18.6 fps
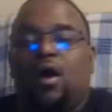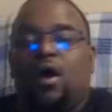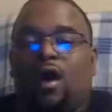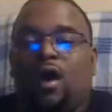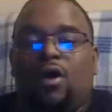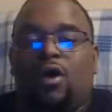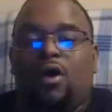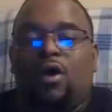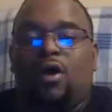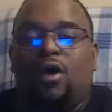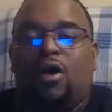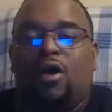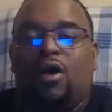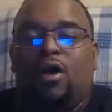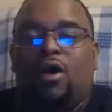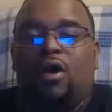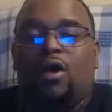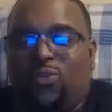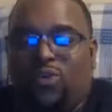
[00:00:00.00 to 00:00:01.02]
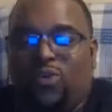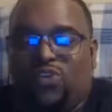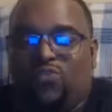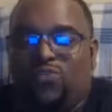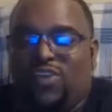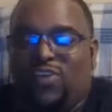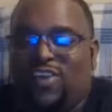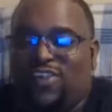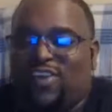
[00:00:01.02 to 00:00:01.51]
which
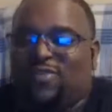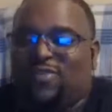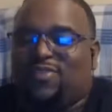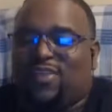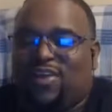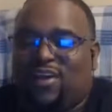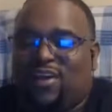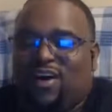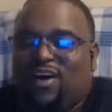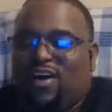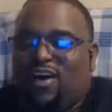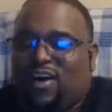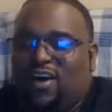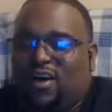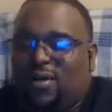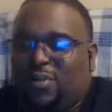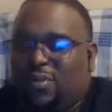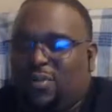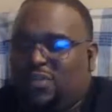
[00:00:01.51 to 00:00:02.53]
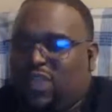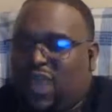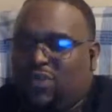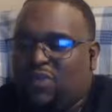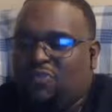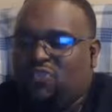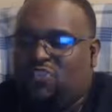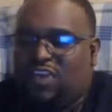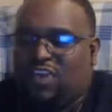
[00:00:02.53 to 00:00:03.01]
brings up
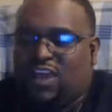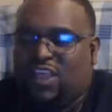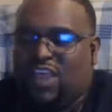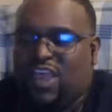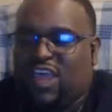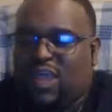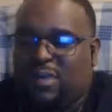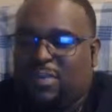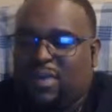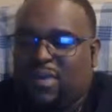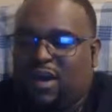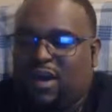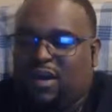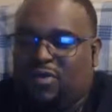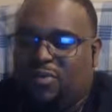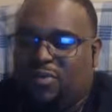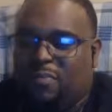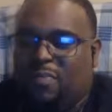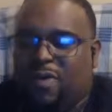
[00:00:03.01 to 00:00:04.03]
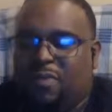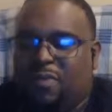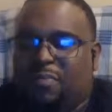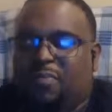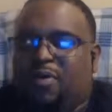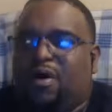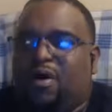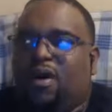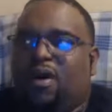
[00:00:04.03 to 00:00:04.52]
that again
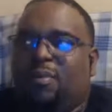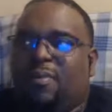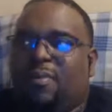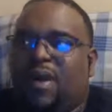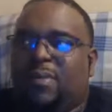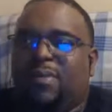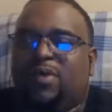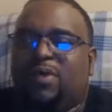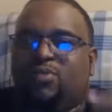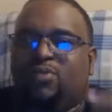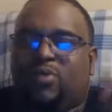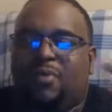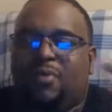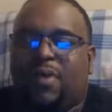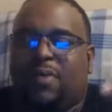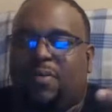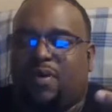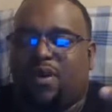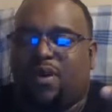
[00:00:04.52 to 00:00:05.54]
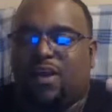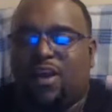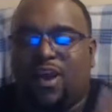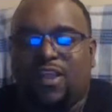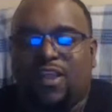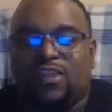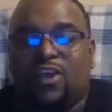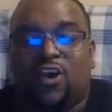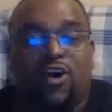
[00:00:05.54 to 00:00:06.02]
made me remember
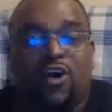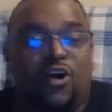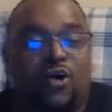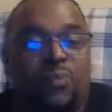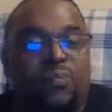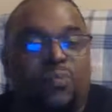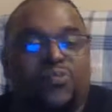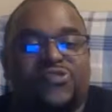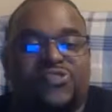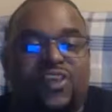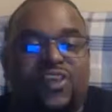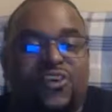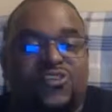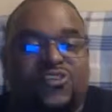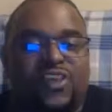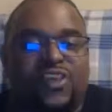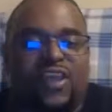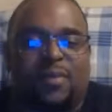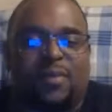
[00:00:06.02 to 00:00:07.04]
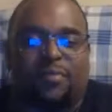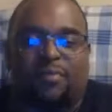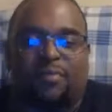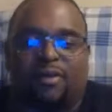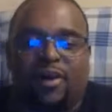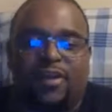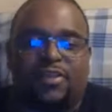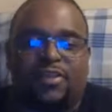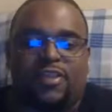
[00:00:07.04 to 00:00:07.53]
the whole Cersei and
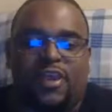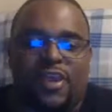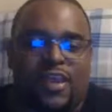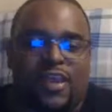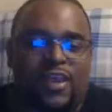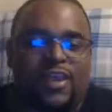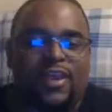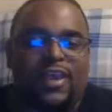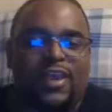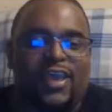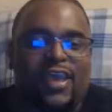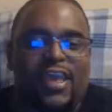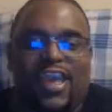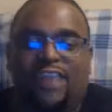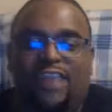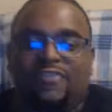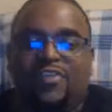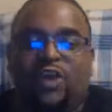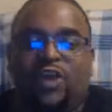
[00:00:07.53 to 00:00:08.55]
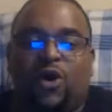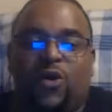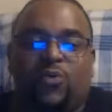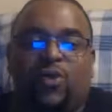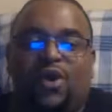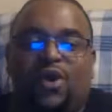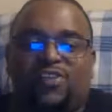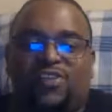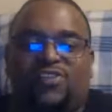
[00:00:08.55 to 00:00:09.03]
Bronn thing. Even though
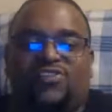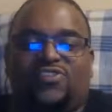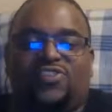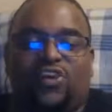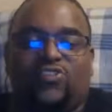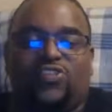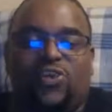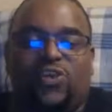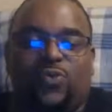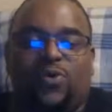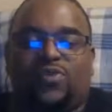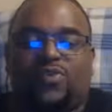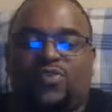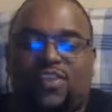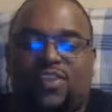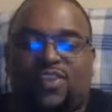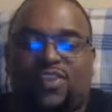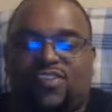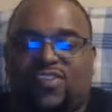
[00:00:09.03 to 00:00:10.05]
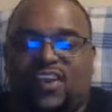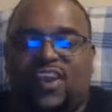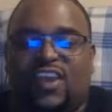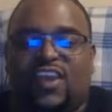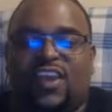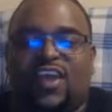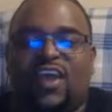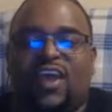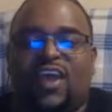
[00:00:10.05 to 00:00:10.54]
Cersei wasn't in the
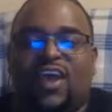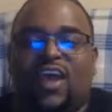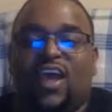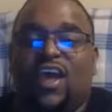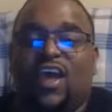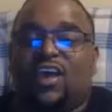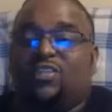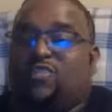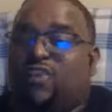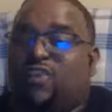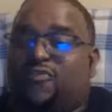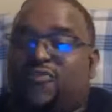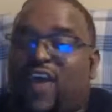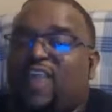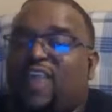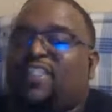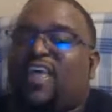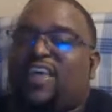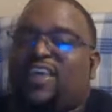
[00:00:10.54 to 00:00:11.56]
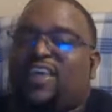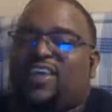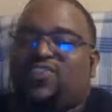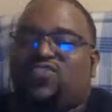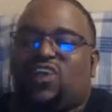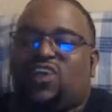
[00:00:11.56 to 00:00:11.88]
scene, the fact that